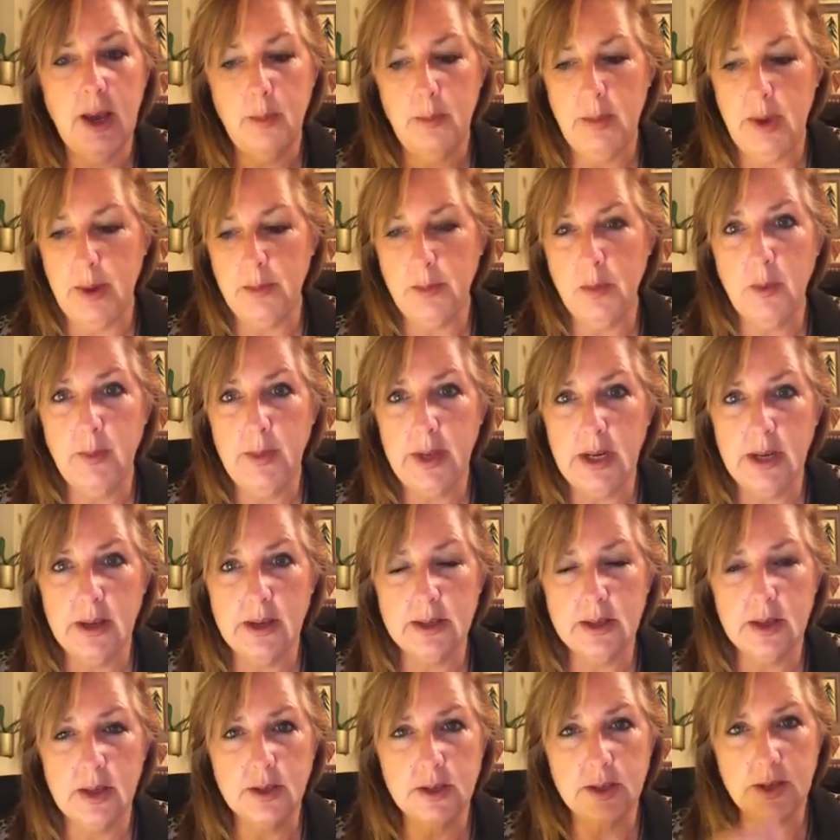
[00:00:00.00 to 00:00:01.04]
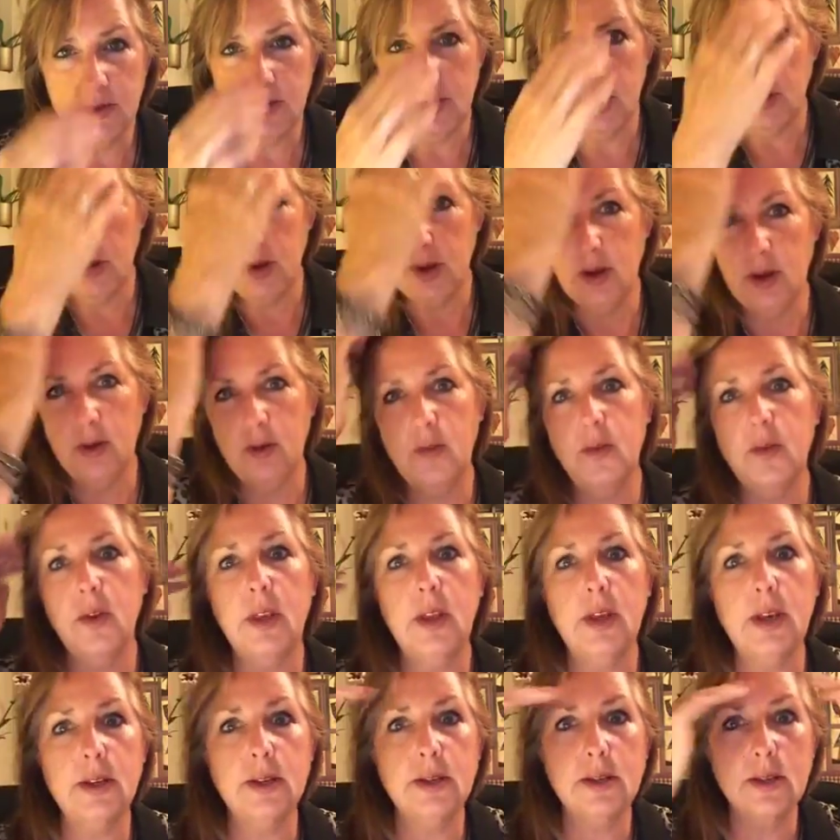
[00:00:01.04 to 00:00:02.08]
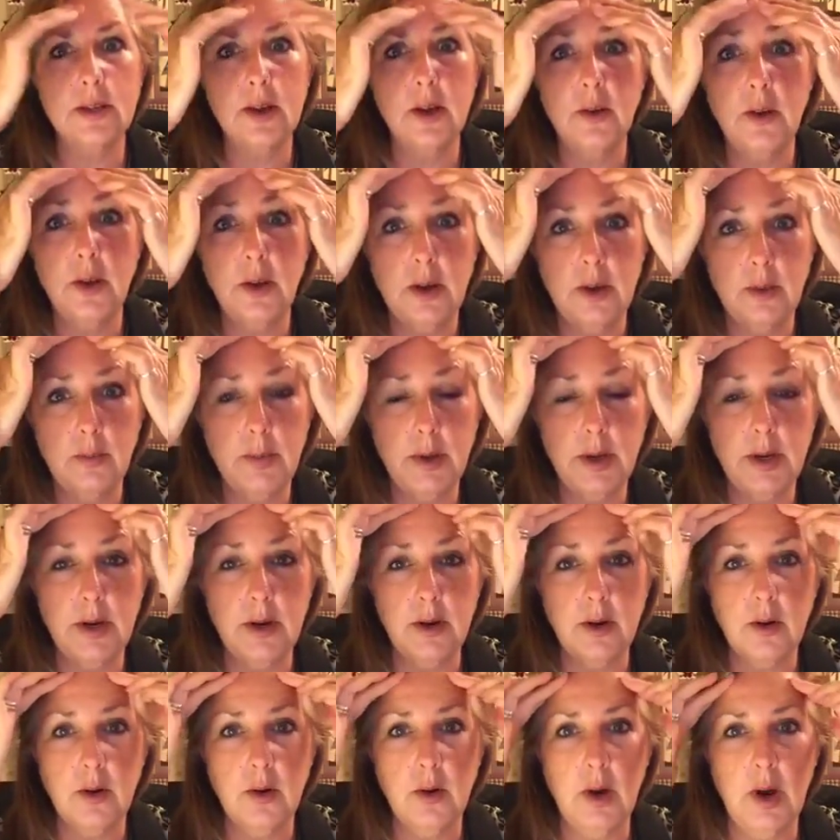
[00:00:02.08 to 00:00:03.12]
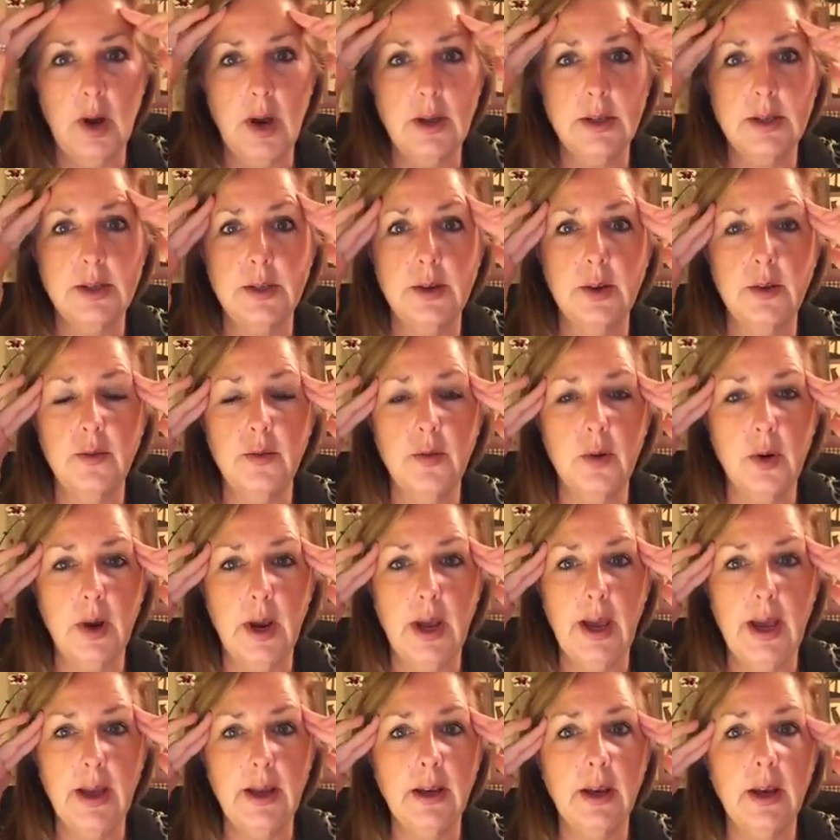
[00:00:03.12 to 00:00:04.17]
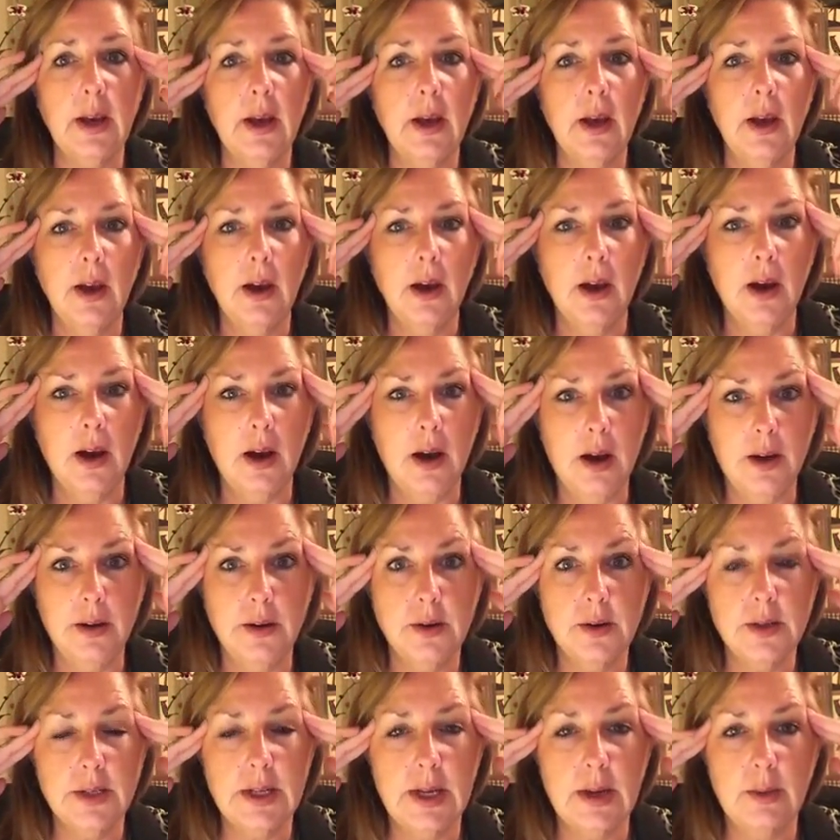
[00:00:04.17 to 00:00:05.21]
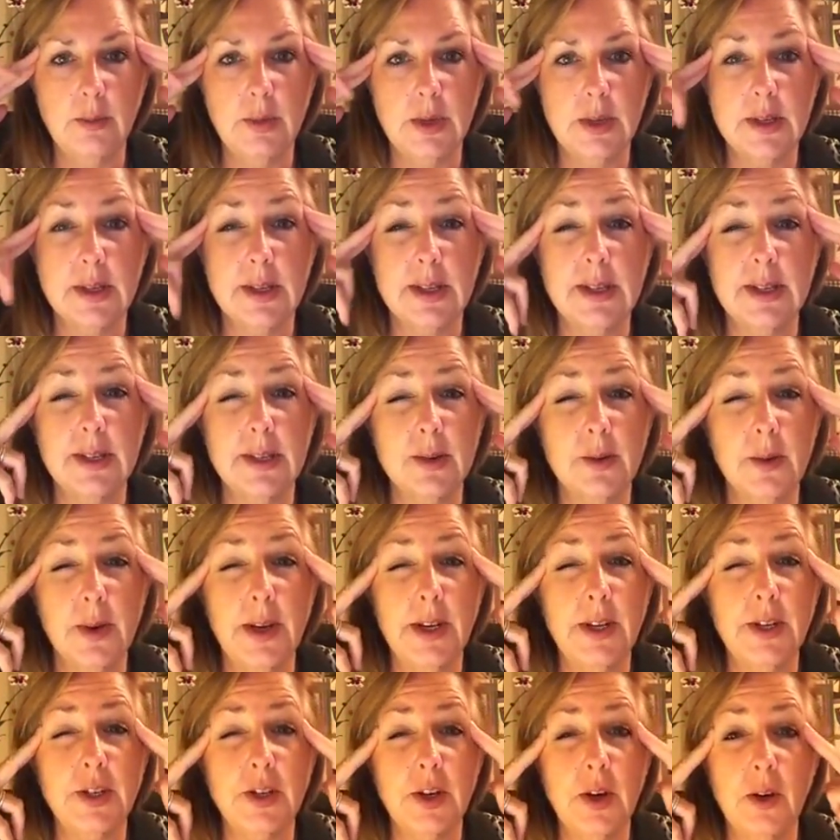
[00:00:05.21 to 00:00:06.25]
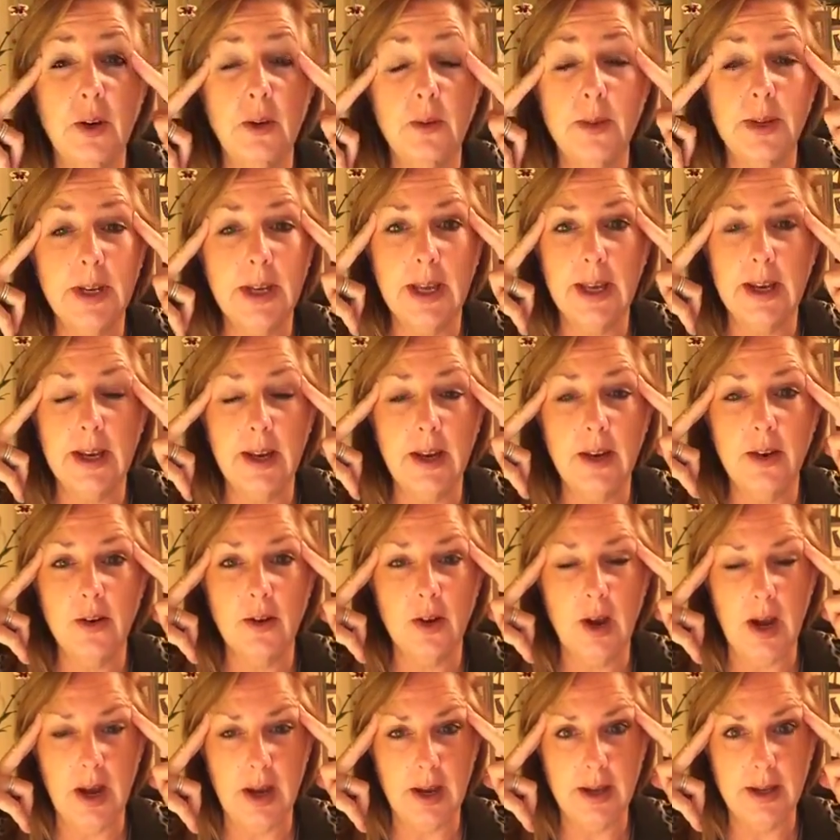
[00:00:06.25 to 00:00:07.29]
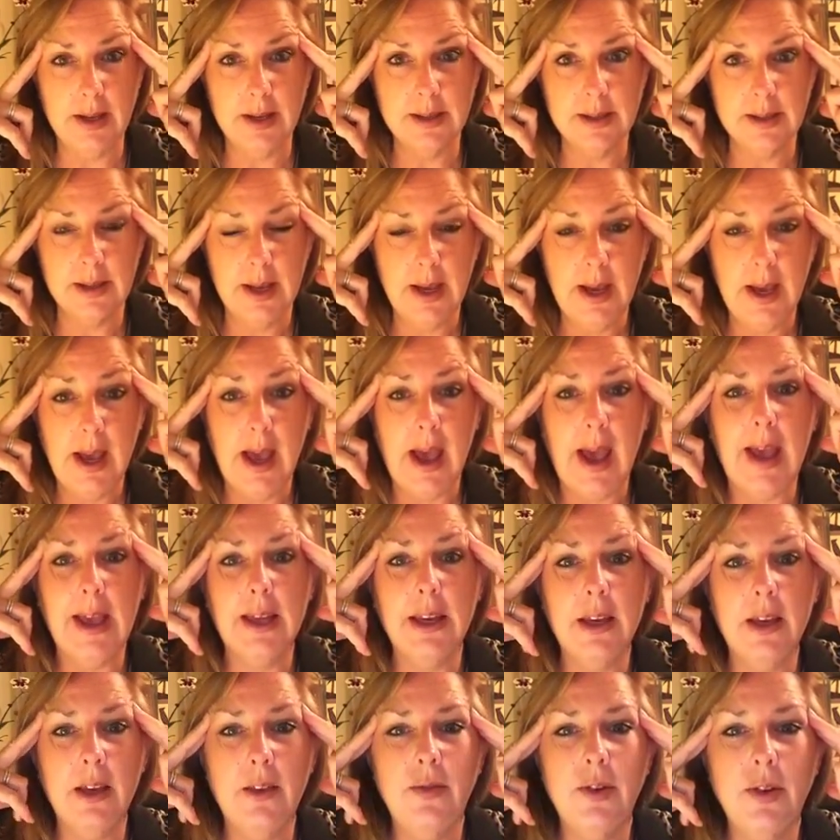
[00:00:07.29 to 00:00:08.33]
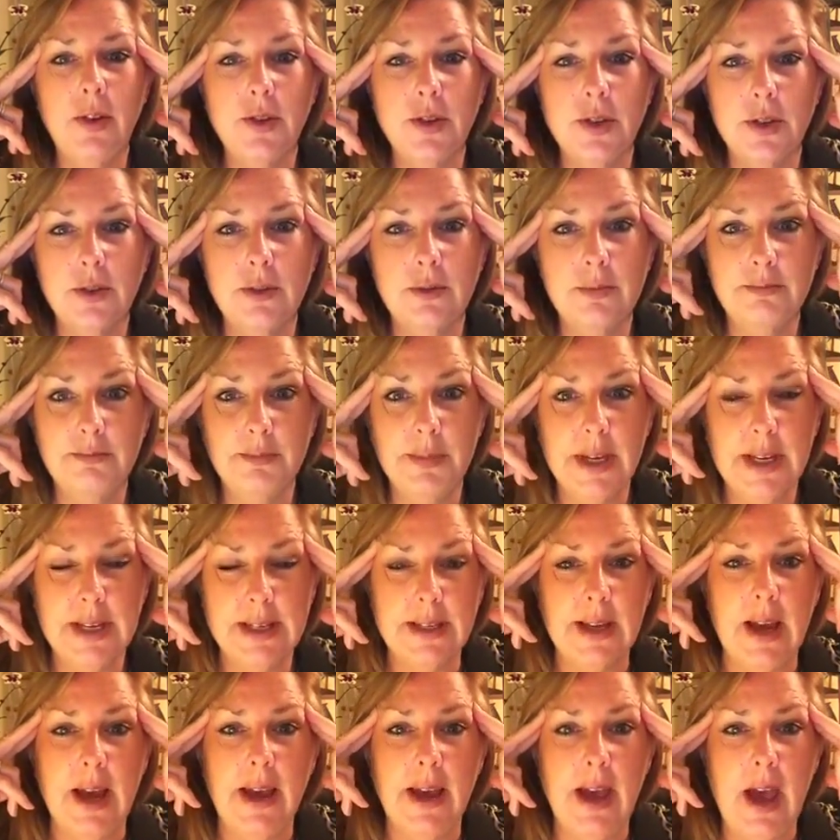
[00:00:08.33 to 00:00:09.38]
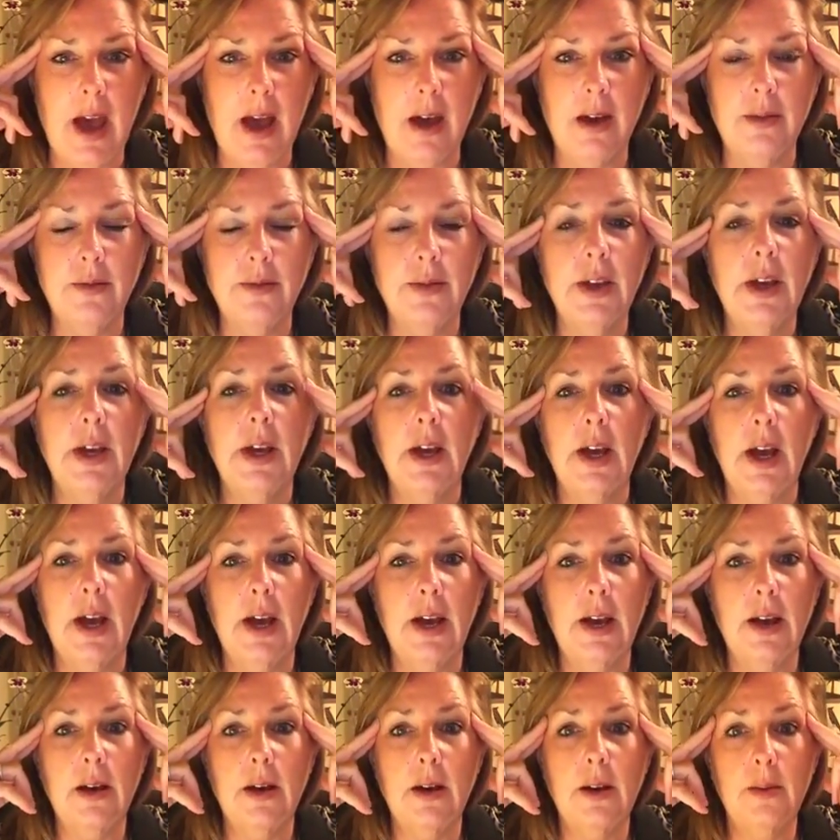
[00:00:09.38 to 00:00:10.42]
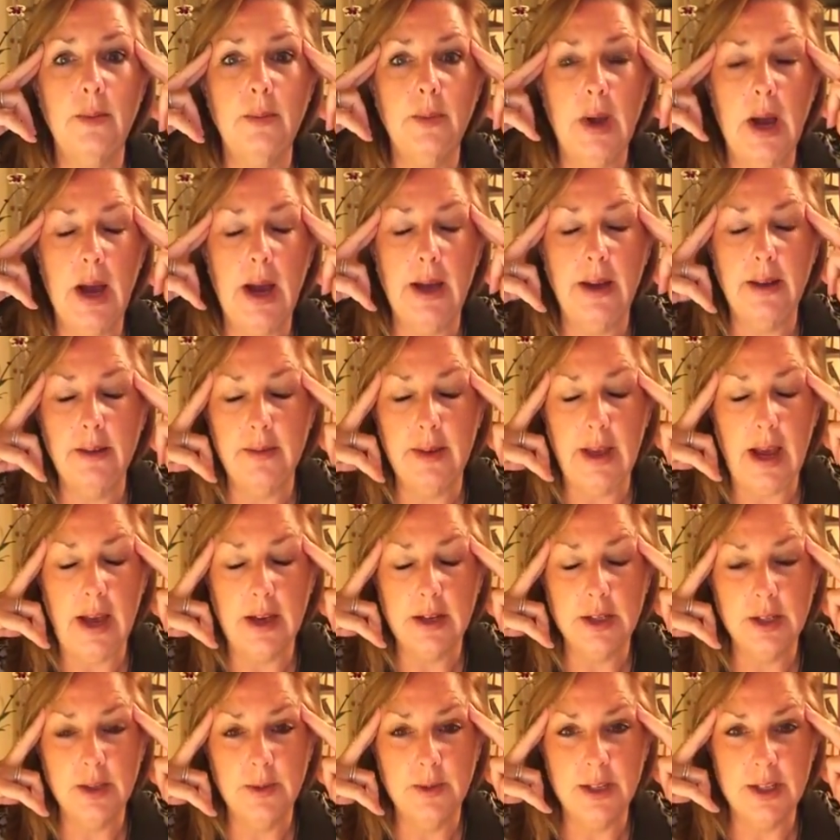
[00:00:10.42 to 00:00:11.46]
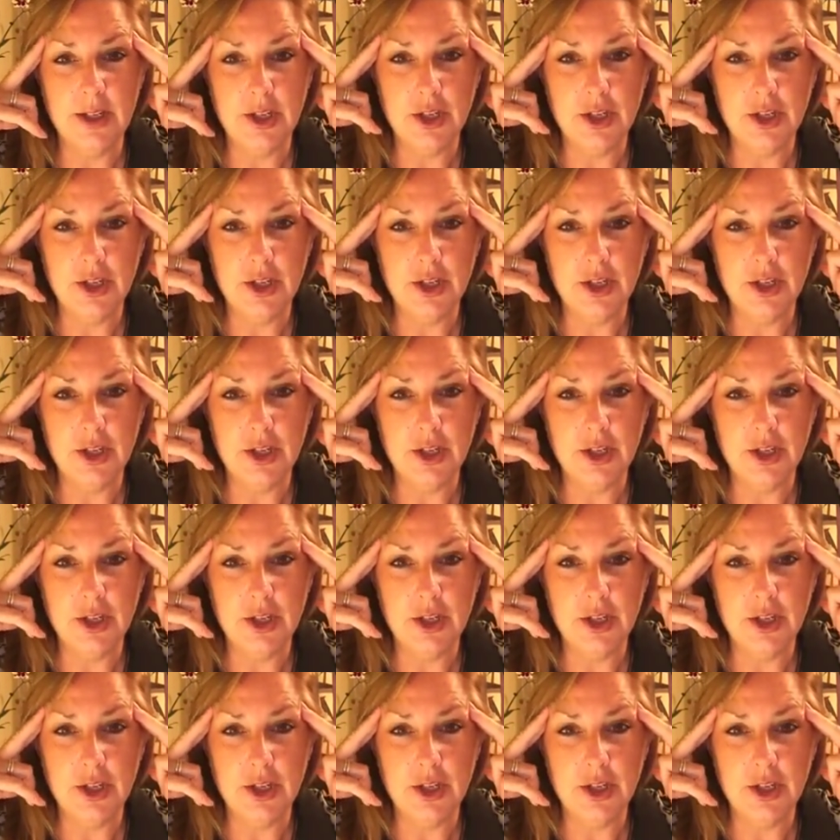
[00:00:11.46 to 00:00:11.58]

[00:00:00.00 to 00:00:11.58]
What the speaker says: Peppermint is also very good for this. So you can put it across your forehead, on your temples. This is where you don't want to get it in your eyes. And if you do, because I have, I actually was in